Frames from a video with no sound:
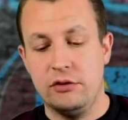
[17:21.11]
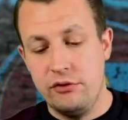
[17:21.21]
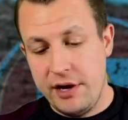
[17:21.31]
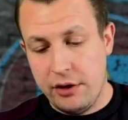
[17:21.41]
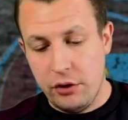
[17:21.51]
a
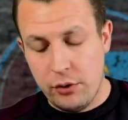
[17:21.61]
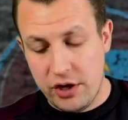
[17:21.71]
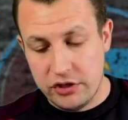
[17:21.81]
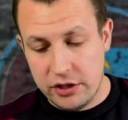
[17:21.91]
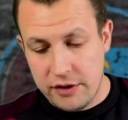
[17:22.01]
really good
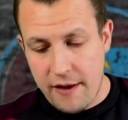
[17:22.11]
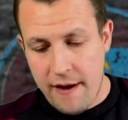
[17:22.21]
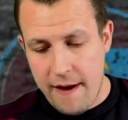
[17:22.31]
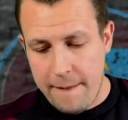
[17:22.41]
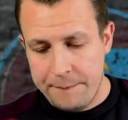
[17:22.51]
question.
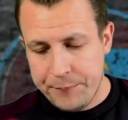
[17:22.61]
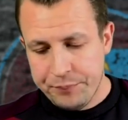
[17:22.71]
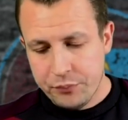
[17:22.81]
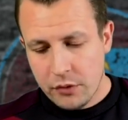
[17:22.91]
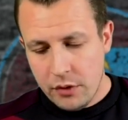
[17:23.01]

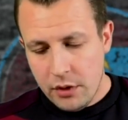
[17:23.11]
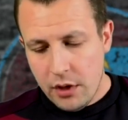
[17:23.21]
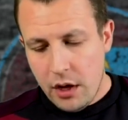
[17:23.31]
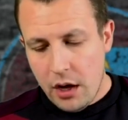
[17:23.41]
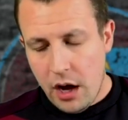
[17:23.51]

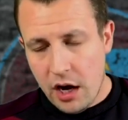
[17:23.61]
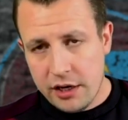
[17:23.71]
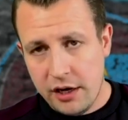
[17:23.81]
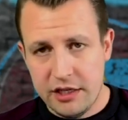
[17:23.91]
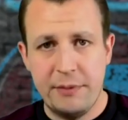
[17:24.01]
I
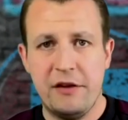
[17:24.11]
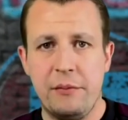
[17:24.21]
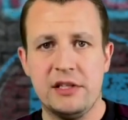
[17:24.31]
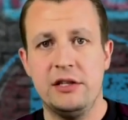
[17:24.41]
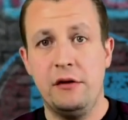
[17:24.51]
can only speak for
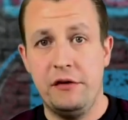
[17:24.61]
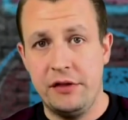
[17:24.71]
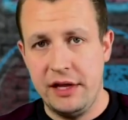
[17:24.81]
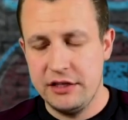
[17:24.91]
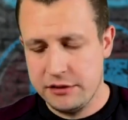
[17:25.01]
myself
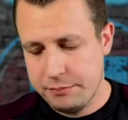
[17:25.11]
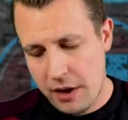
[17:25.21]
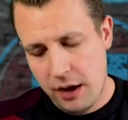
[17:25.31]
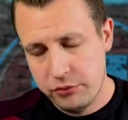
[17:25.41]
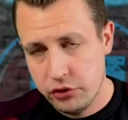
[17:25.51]
on this,
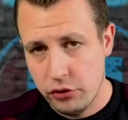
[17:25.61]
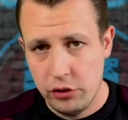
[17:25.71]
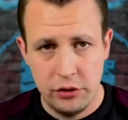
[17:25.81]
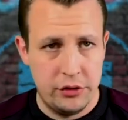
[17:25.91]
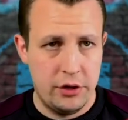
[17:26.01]
but I'm
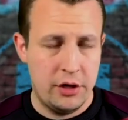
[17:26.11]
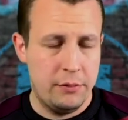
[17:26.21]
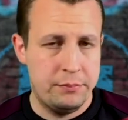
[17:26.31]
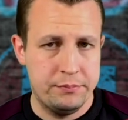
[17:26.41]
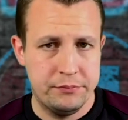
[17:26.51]
sure
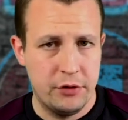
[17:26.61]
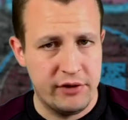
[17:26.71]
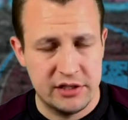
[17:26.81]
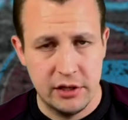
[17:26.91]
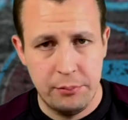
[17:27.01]
the
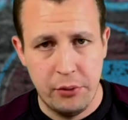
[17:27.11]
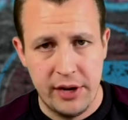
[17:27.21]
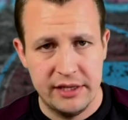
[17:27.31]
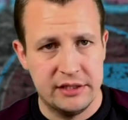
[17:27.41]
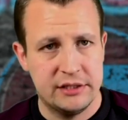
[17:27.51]
rest of the
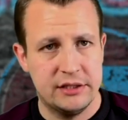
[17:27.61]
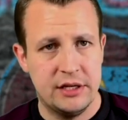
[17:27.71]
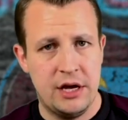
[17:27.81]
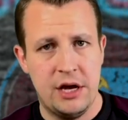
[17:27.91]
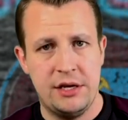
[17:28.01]
boys,
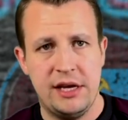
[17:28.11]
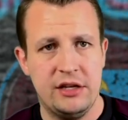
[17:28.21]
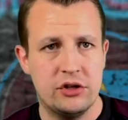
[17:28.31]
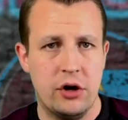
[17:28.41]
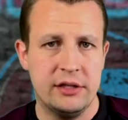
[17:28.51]
Nicky,
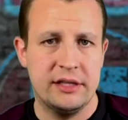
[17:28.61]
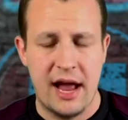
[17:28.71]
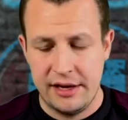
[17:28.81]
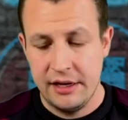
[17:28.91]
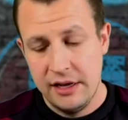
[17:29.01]
Scott and
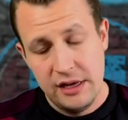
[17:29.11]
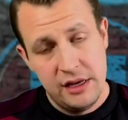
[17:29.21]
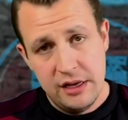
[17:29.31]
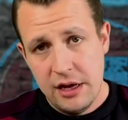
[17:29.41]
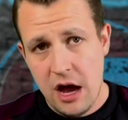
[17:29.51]
Dan,
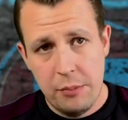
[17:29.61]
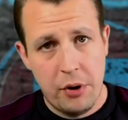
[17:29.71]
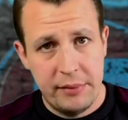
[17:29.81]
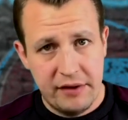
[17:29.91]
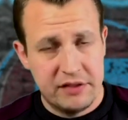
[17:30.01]

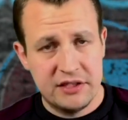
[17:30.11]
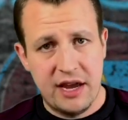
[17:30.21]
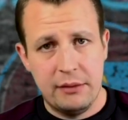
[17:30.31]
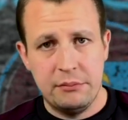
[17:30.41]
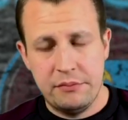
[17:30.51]
probably have the
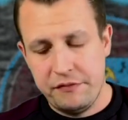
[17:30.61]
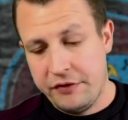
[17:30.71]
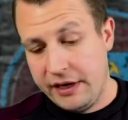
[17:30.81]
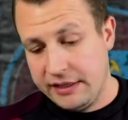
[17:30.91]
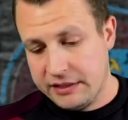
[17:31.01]
same
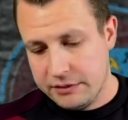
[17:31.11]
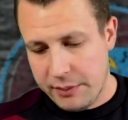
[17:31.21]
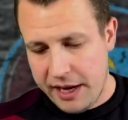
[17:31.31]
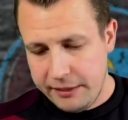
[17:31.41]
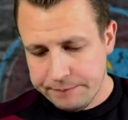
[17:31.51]
feelings as
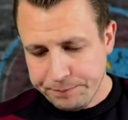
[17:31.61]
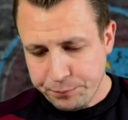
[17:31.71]
me.